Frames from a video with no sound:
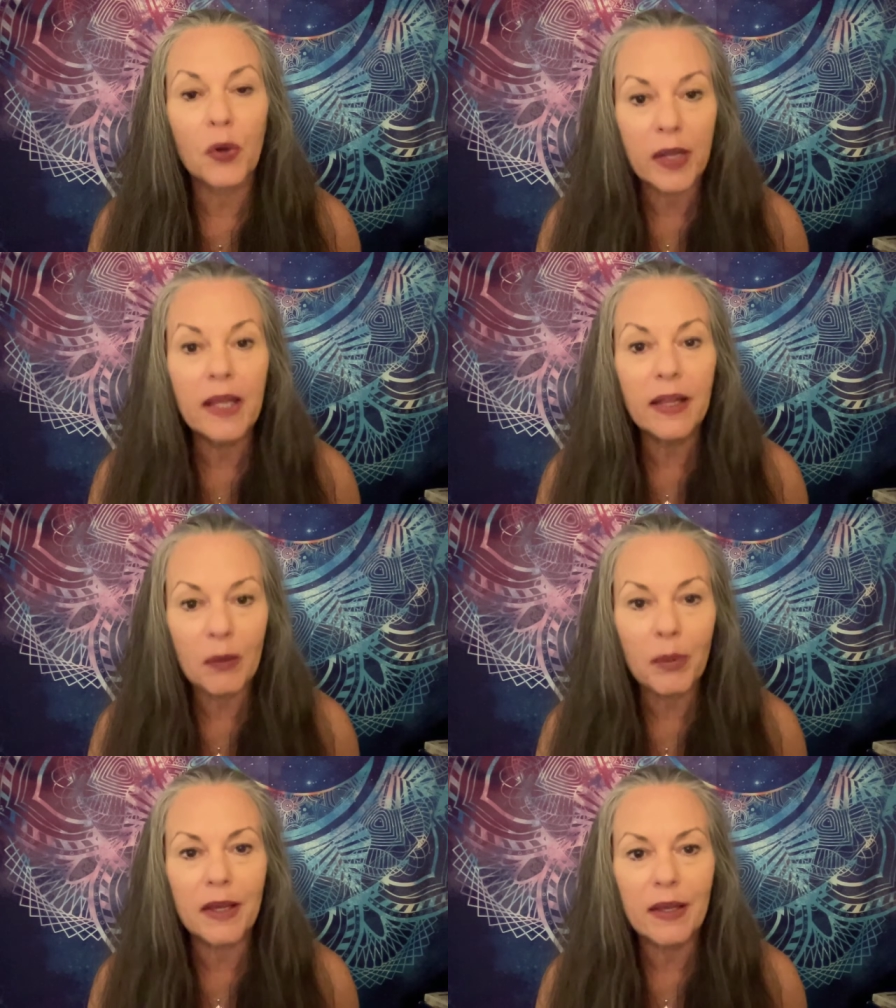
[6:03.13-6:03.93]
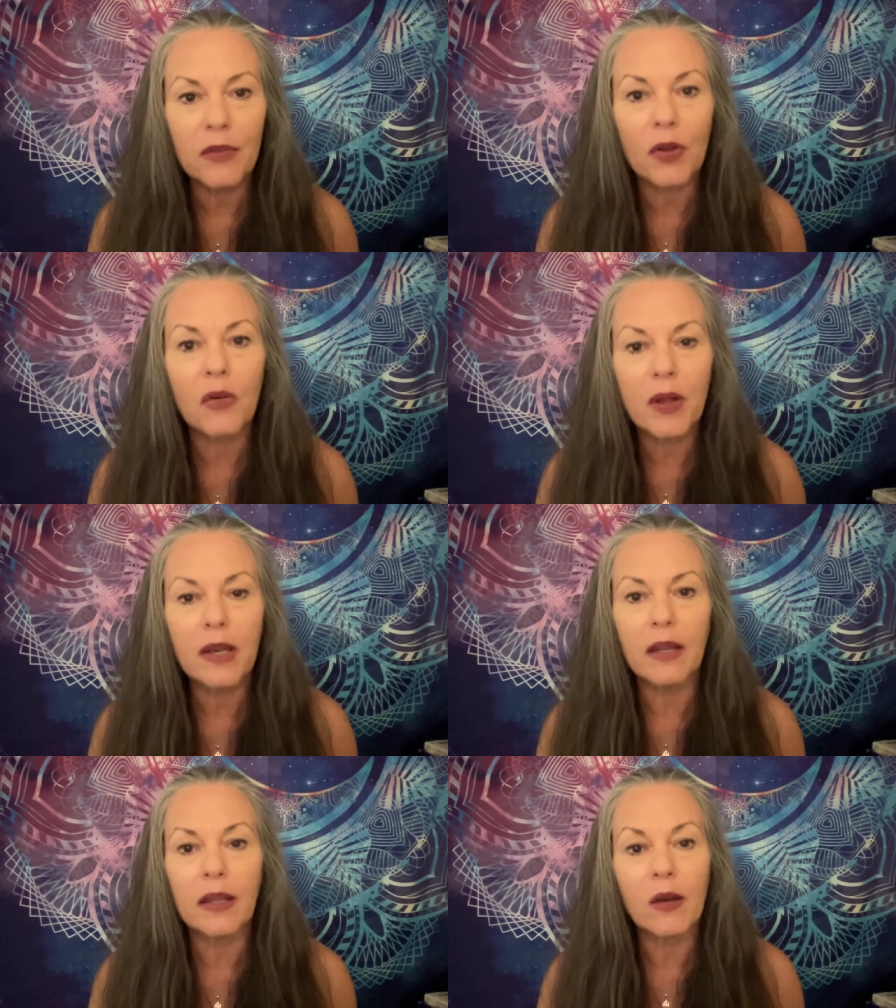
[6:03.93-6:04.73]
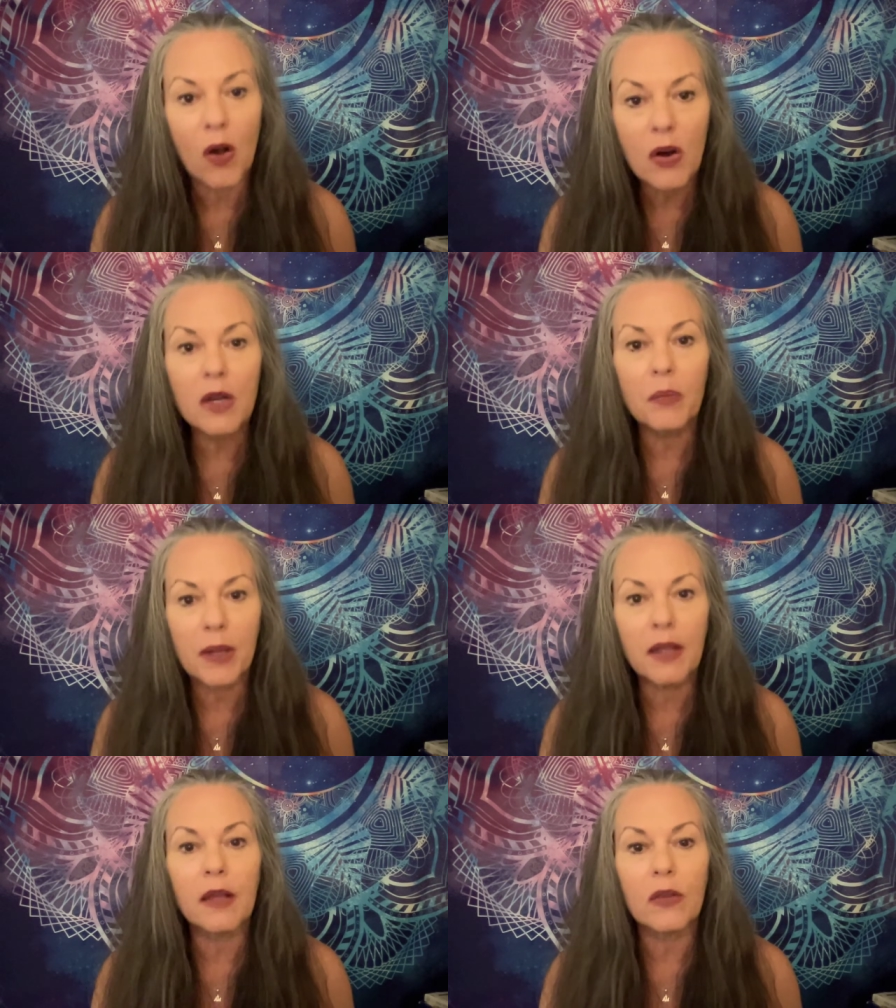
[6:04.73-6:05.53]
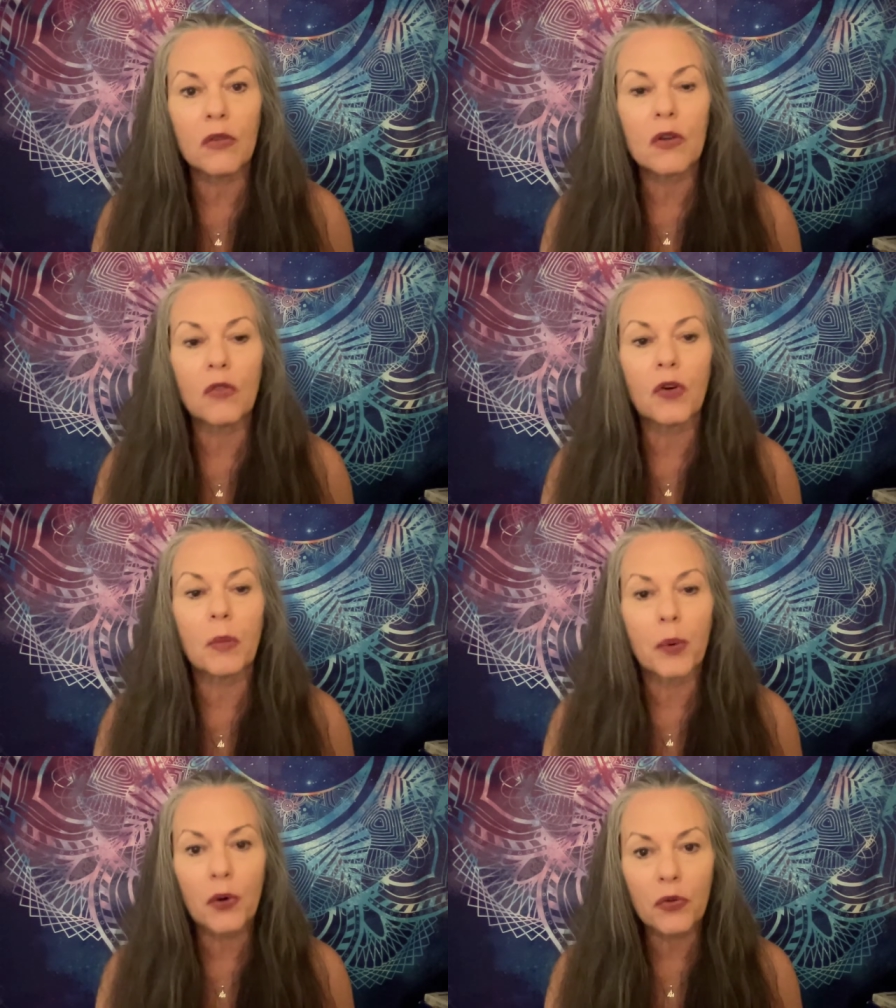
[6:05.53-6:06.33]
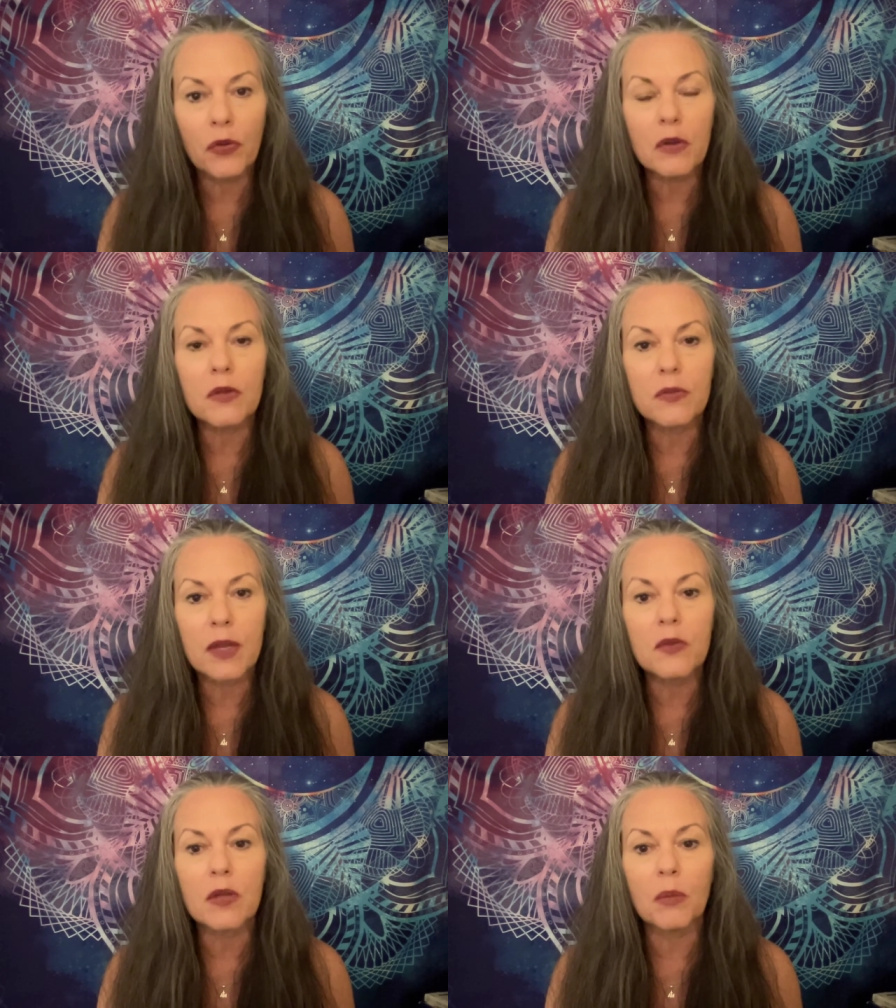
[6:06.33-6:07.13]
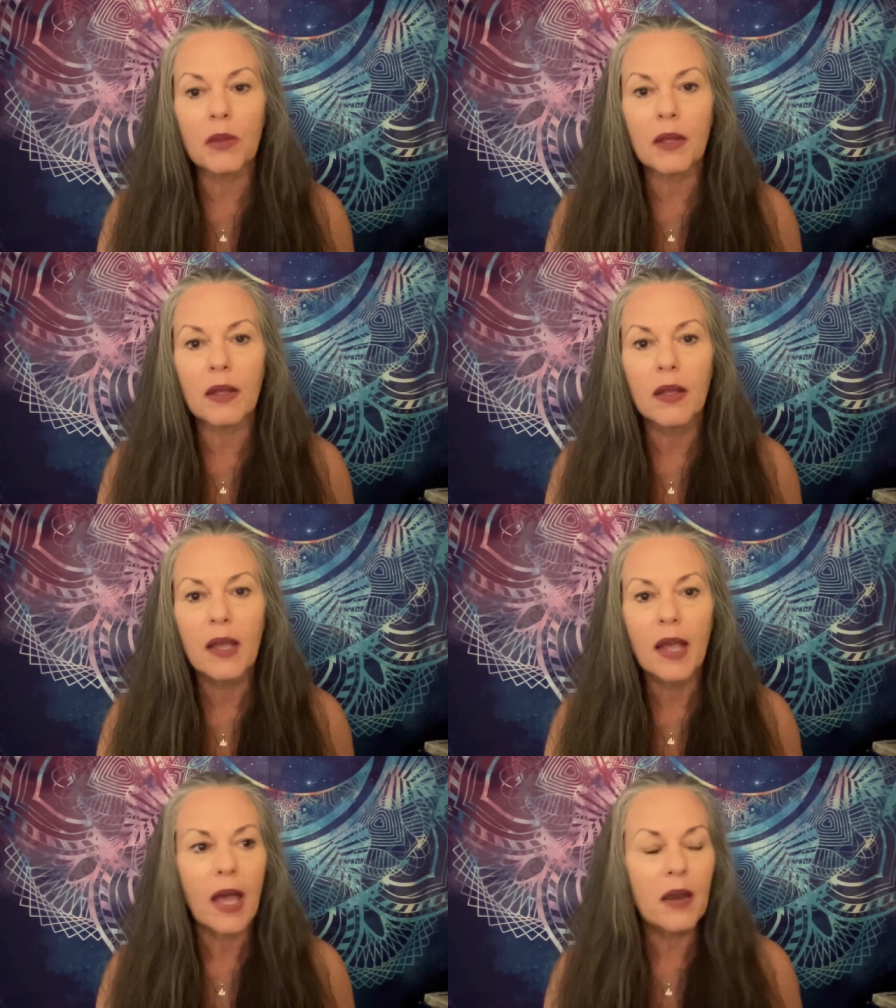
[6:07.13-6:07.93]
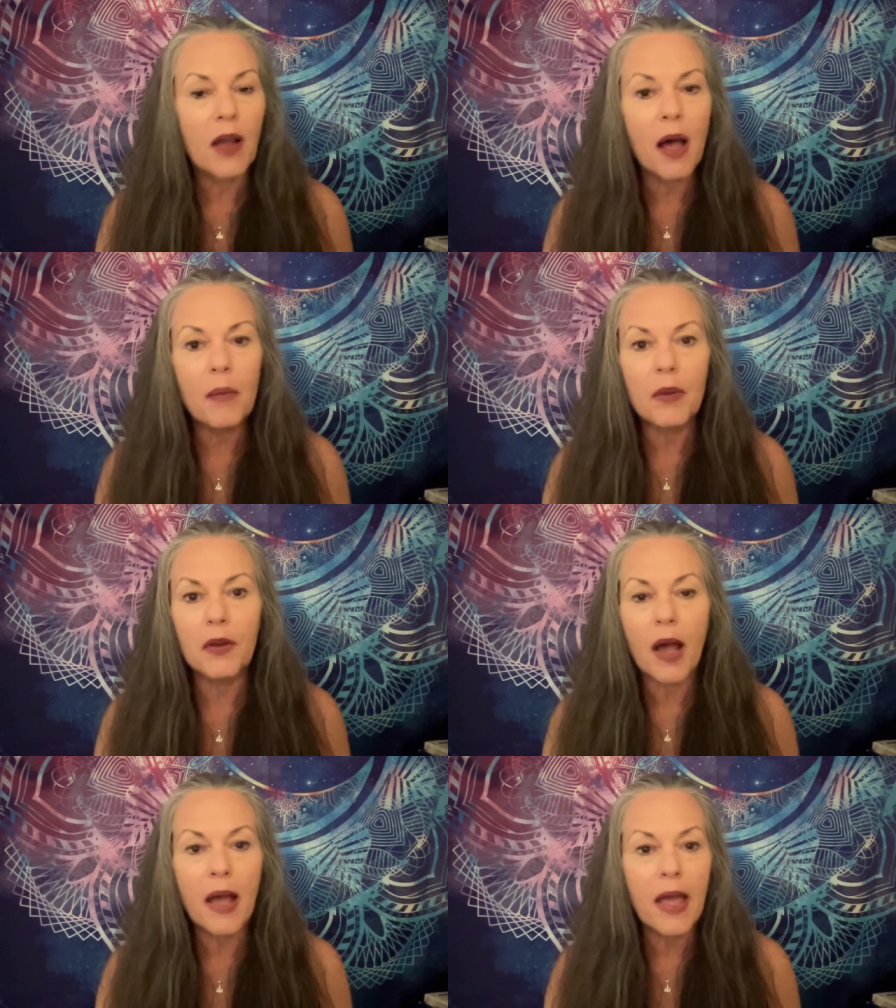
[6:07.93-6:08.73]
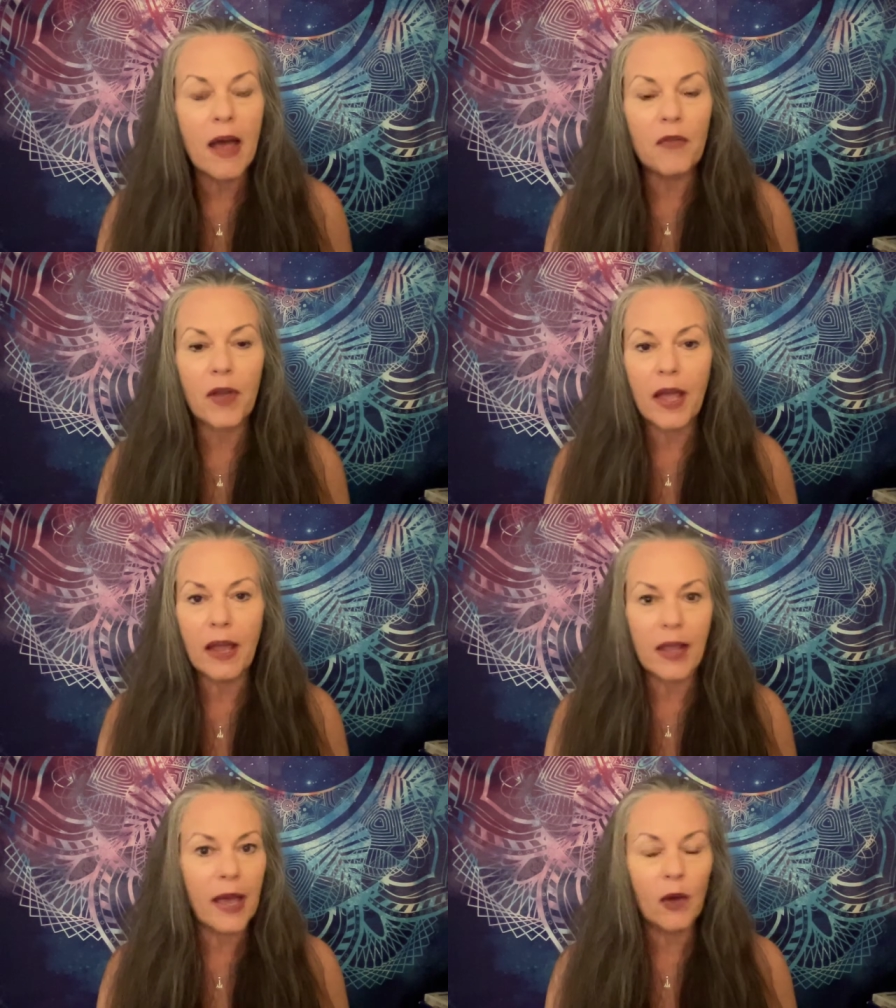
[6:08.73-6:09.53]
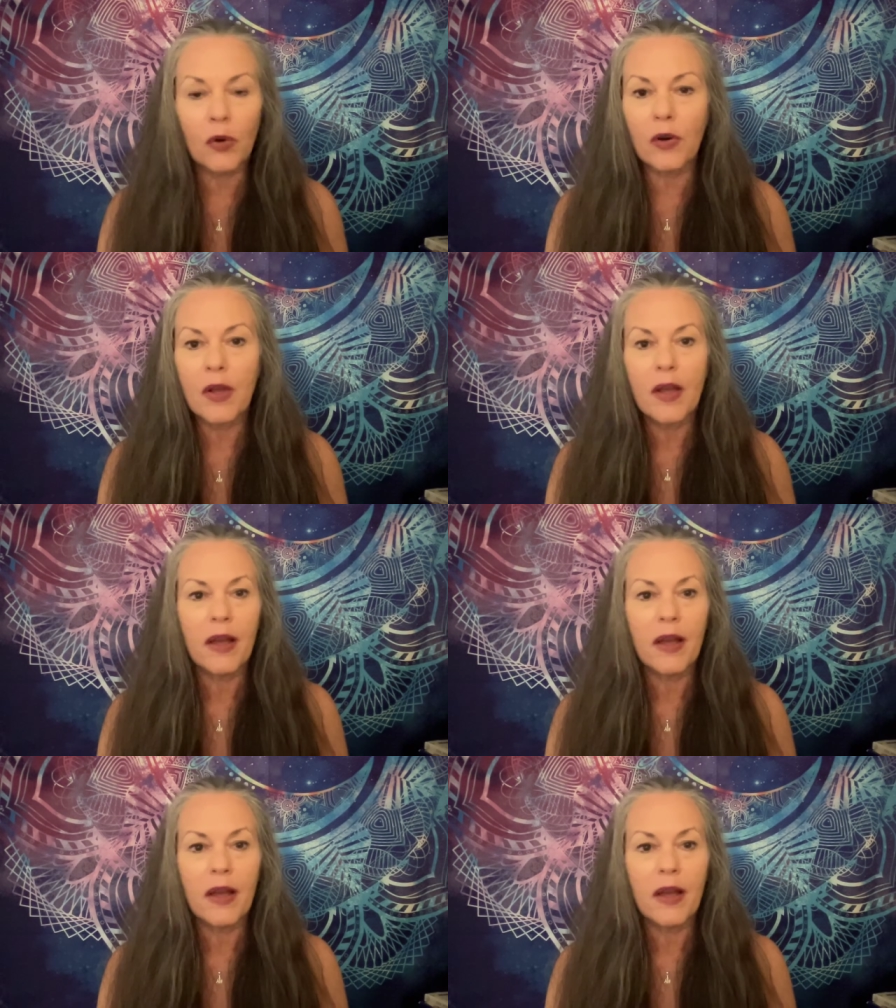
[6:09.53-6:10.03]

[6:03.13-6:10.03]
their healing begins already. It already begins just for a person to say something and not not have a counter